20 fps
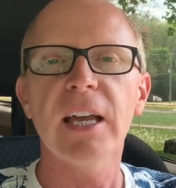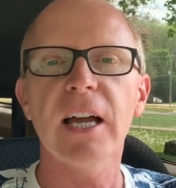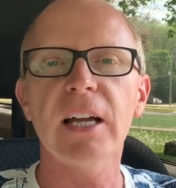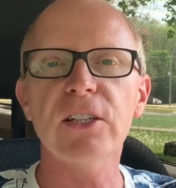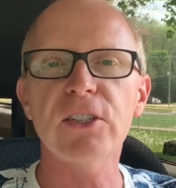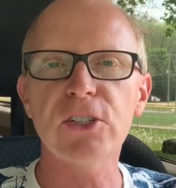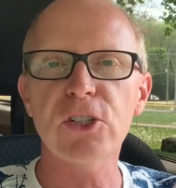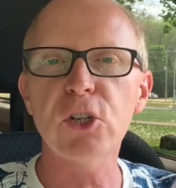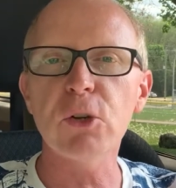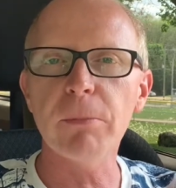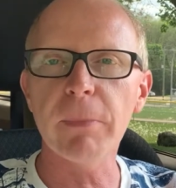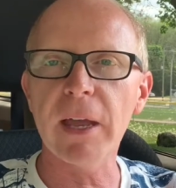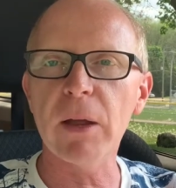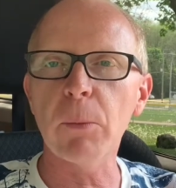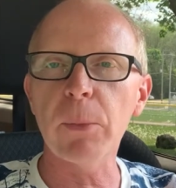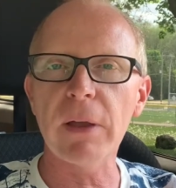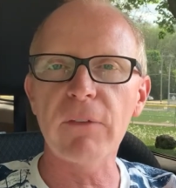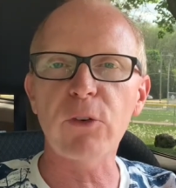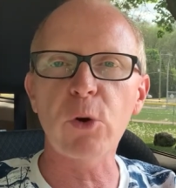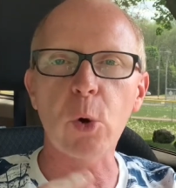two
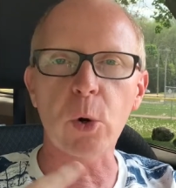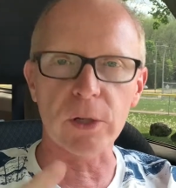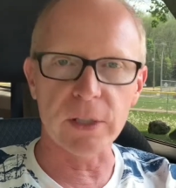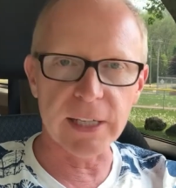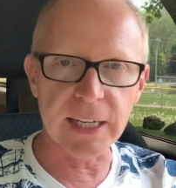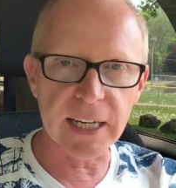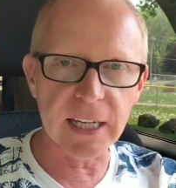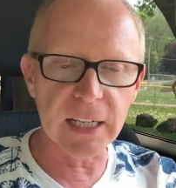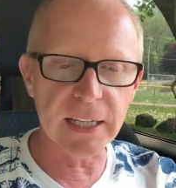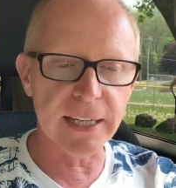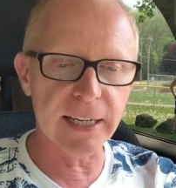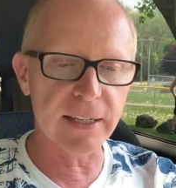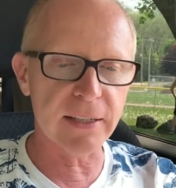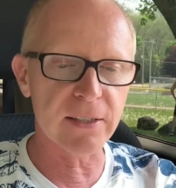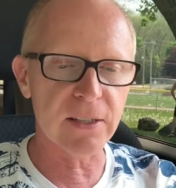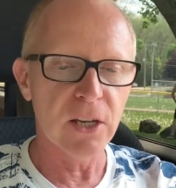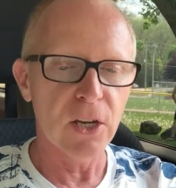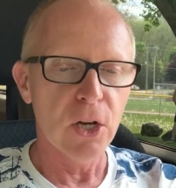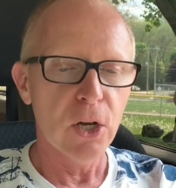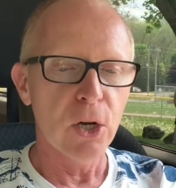men. We have
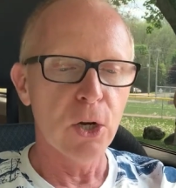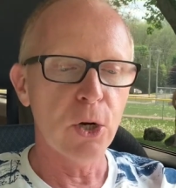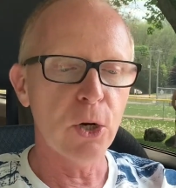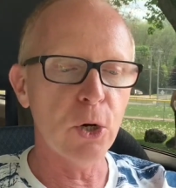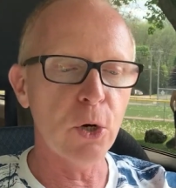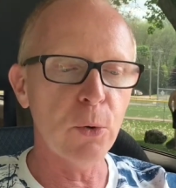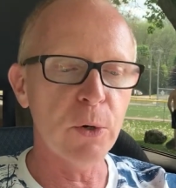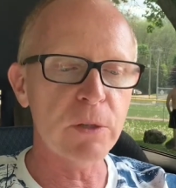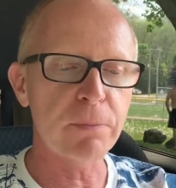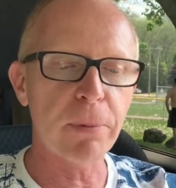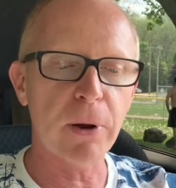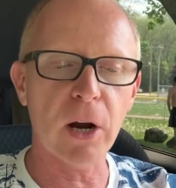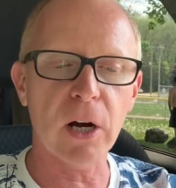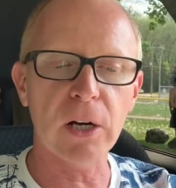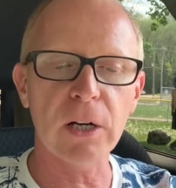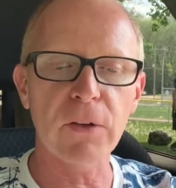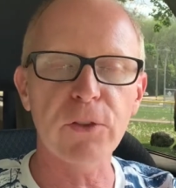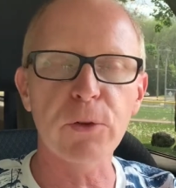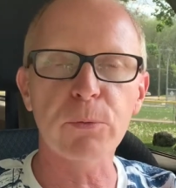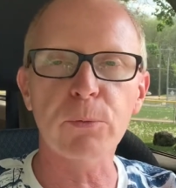Cornelius, who was
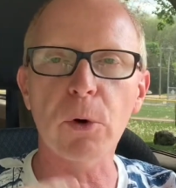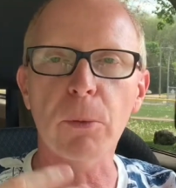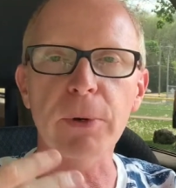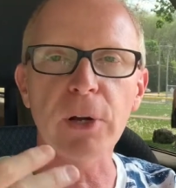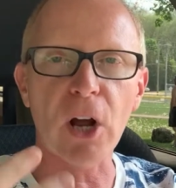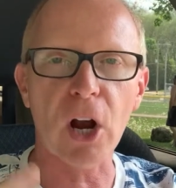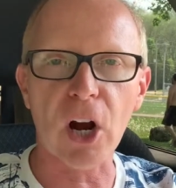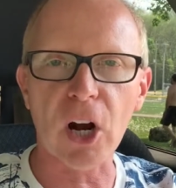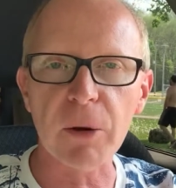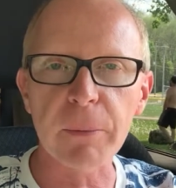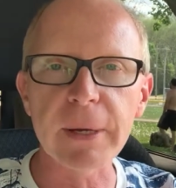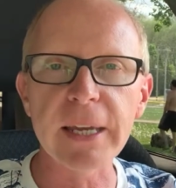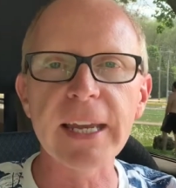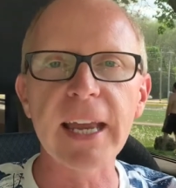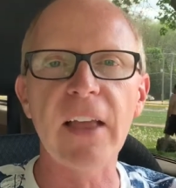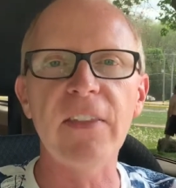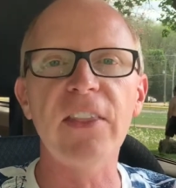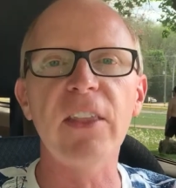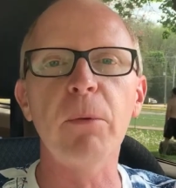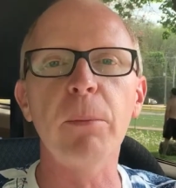part of the Roman army,
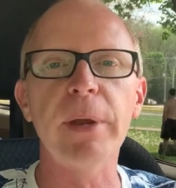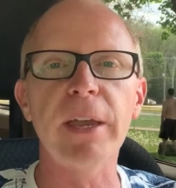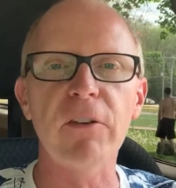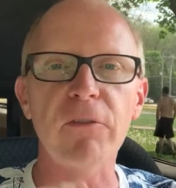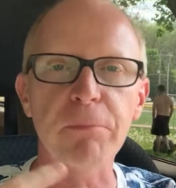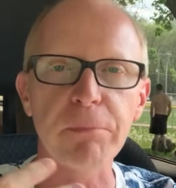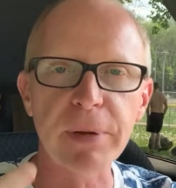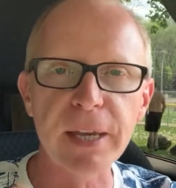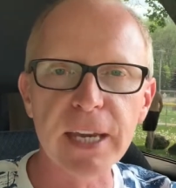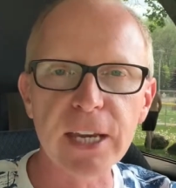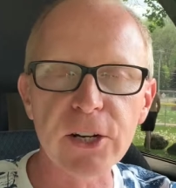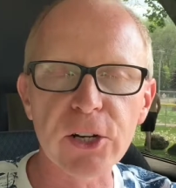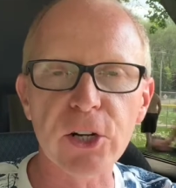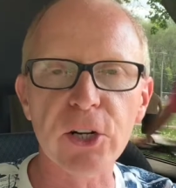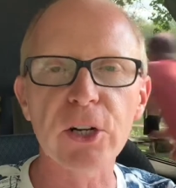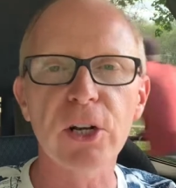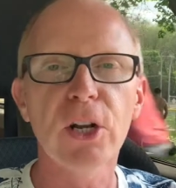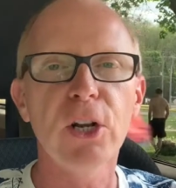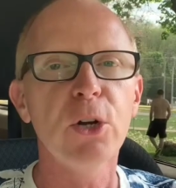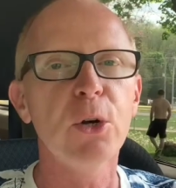and then we have
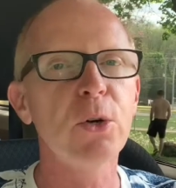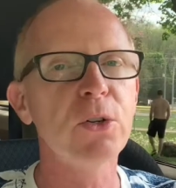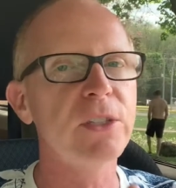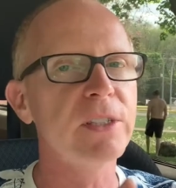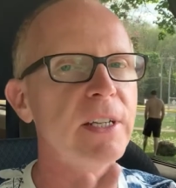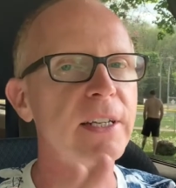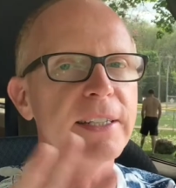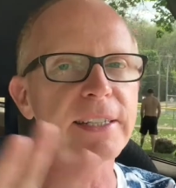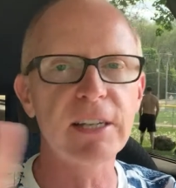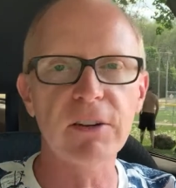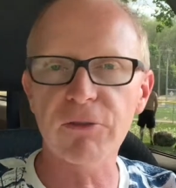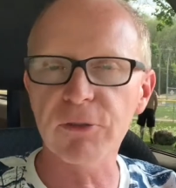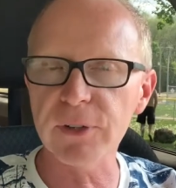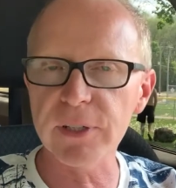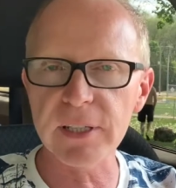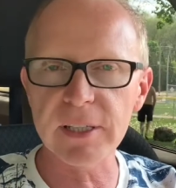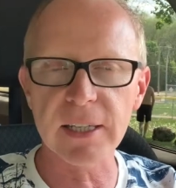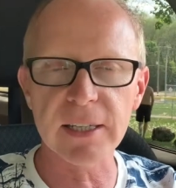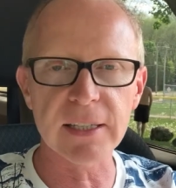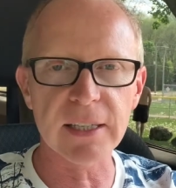Peter, who's in a
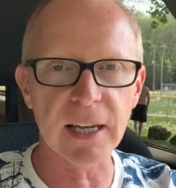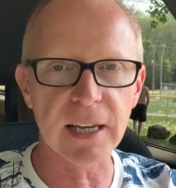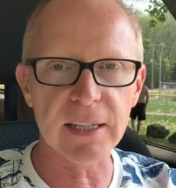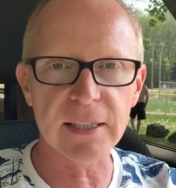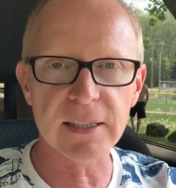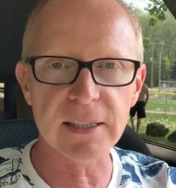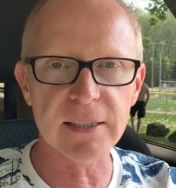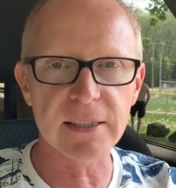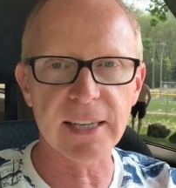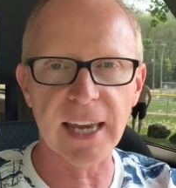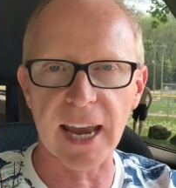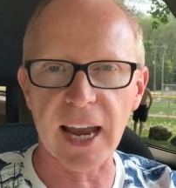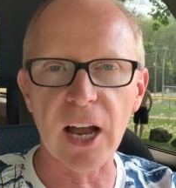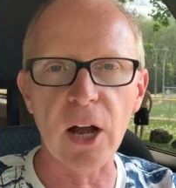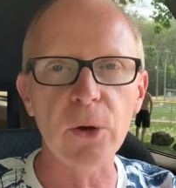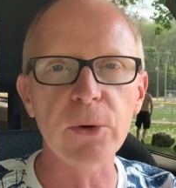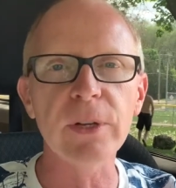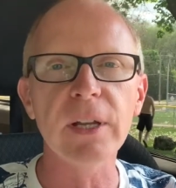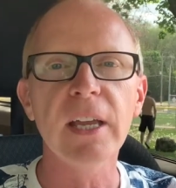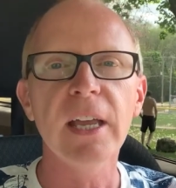different
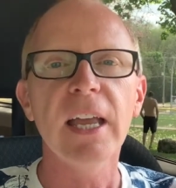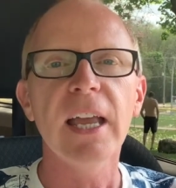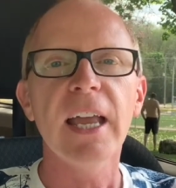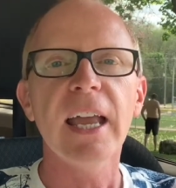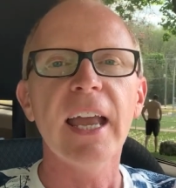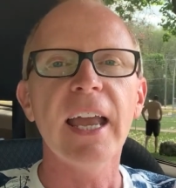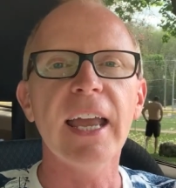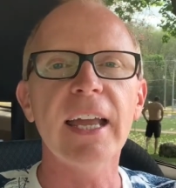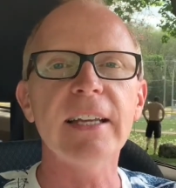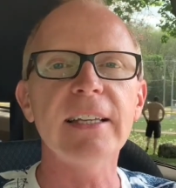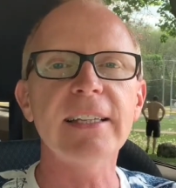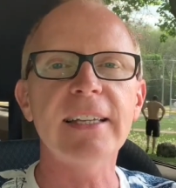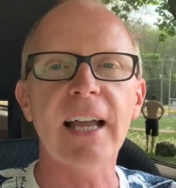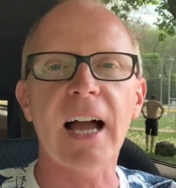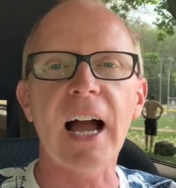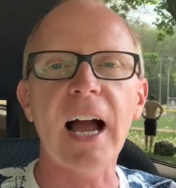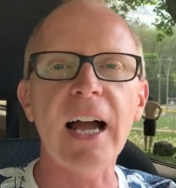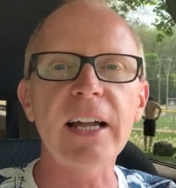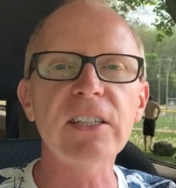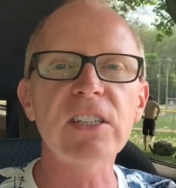town, and
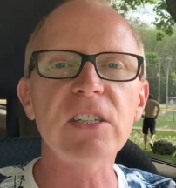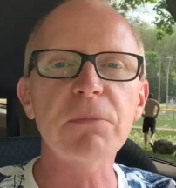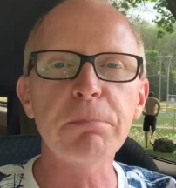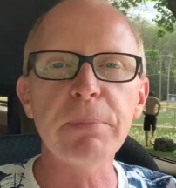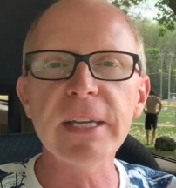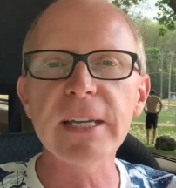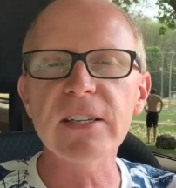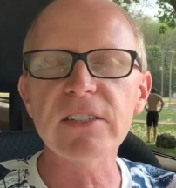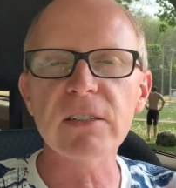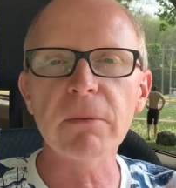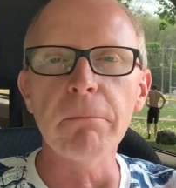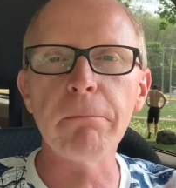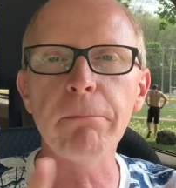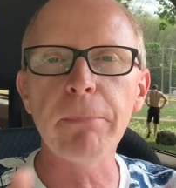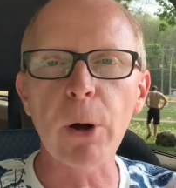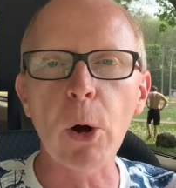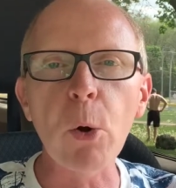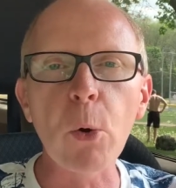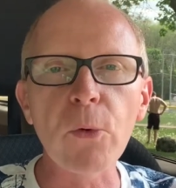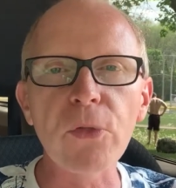God speaks to
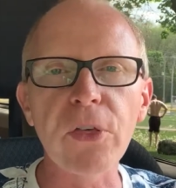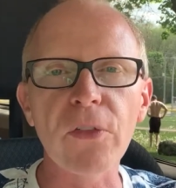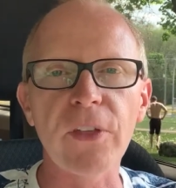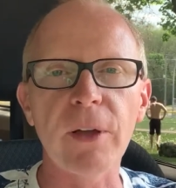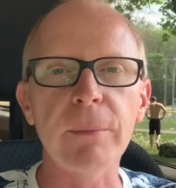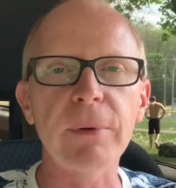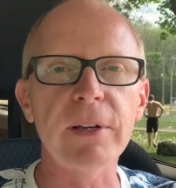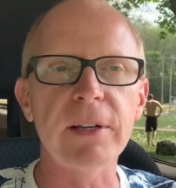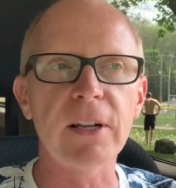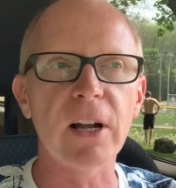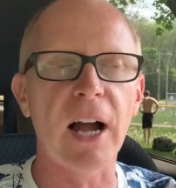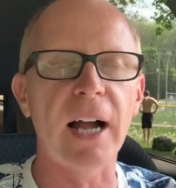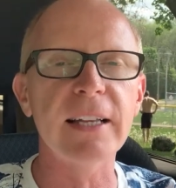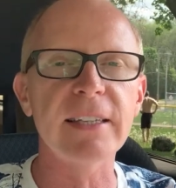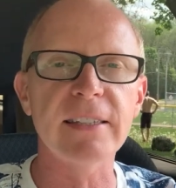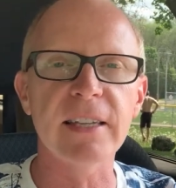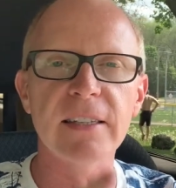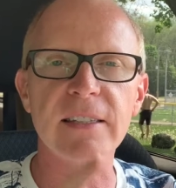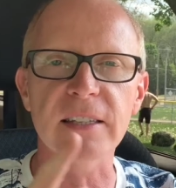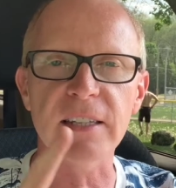both of them. God
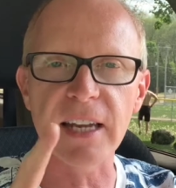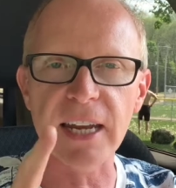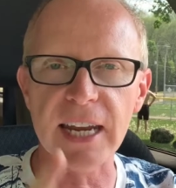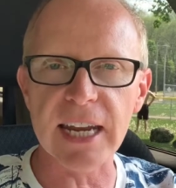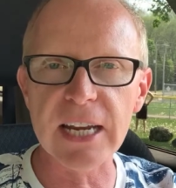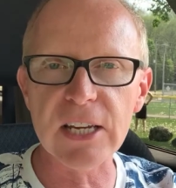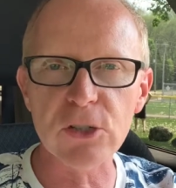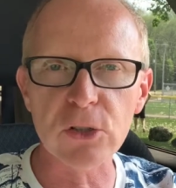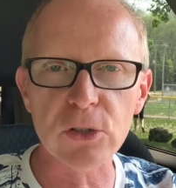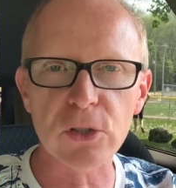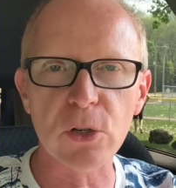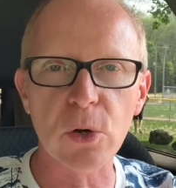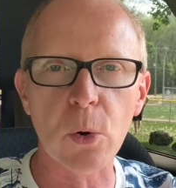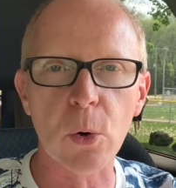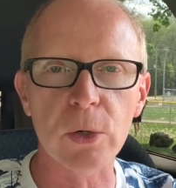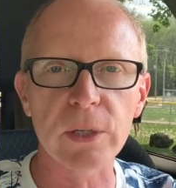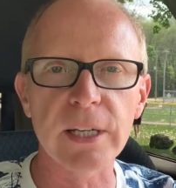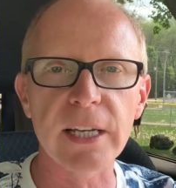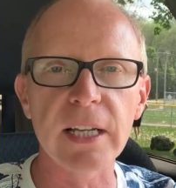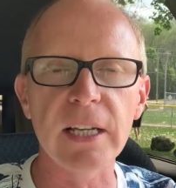sends an angel to
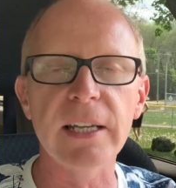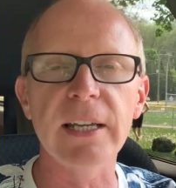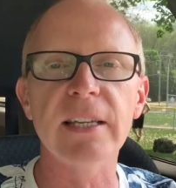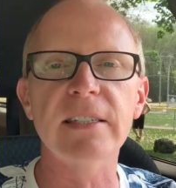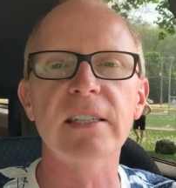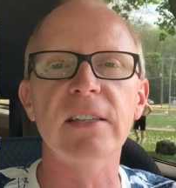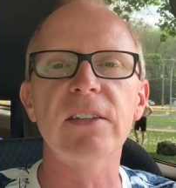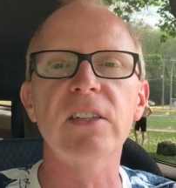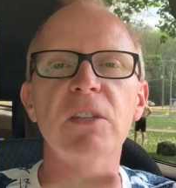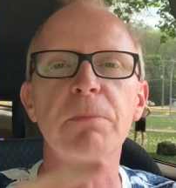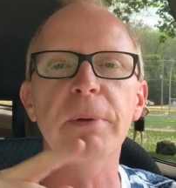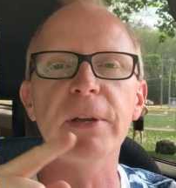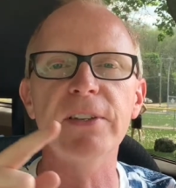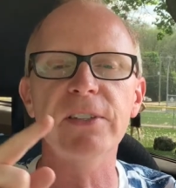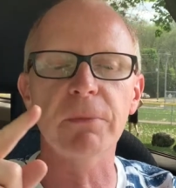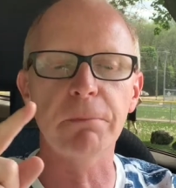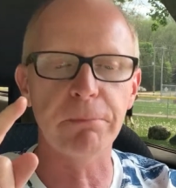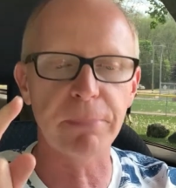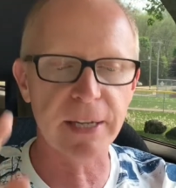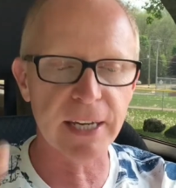Cornelius and then speaks
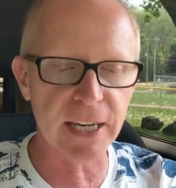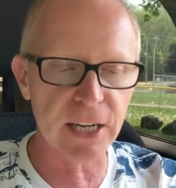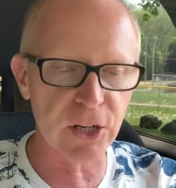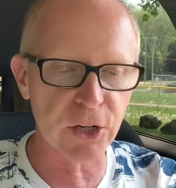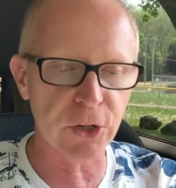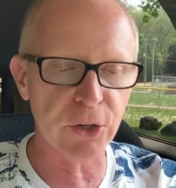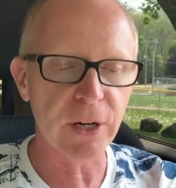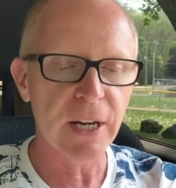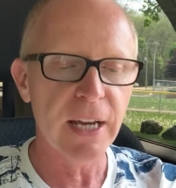to Peter